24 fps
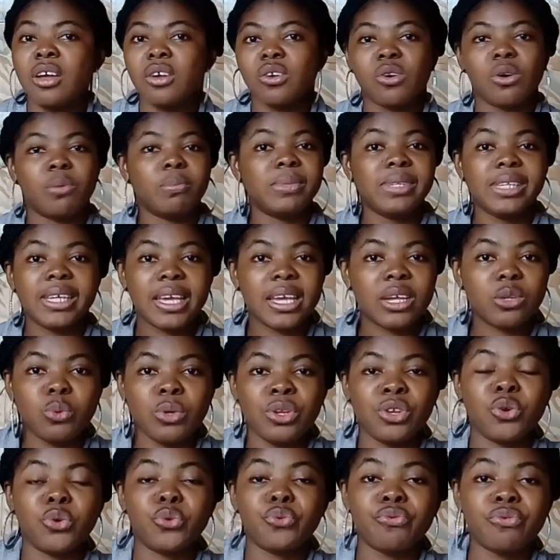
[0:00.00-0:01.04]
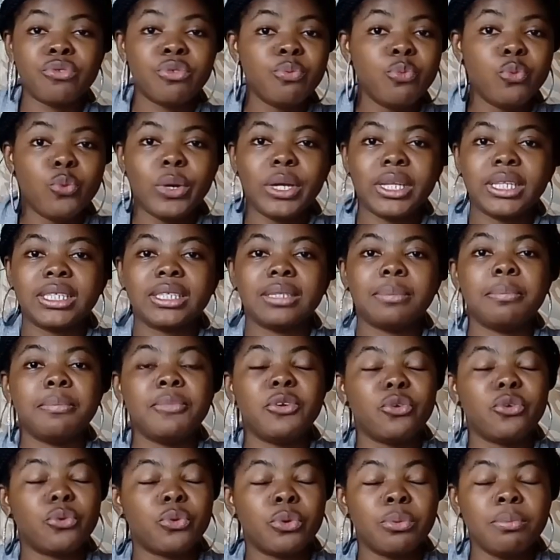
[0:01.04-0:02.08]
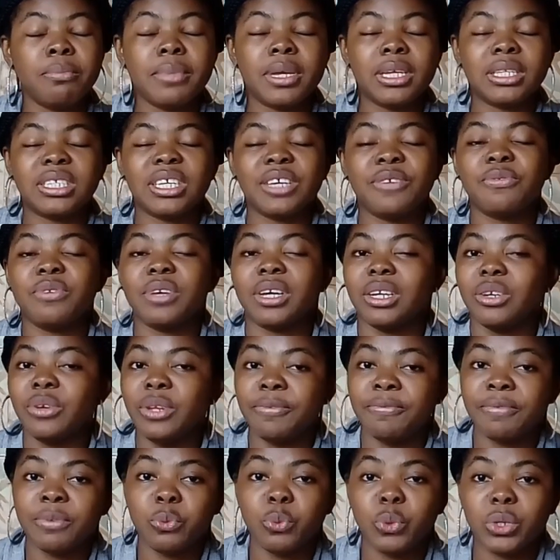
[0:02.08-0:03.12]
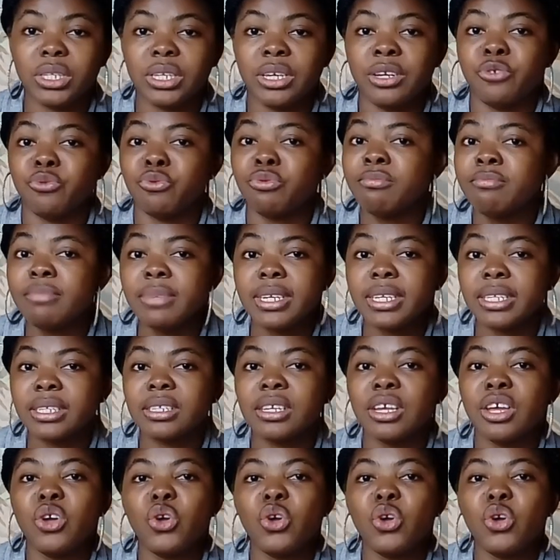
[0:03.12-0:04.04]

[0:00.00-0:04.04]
communicate with your roommate if you're living with a roommate.